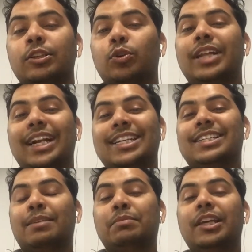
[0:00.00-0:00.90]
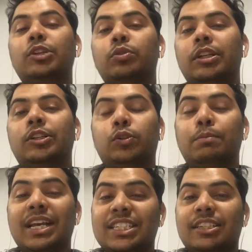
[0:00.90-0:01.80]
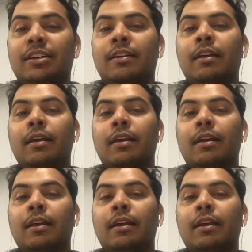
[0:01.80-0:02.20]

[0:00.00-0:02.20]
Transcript: So that is something you need to master,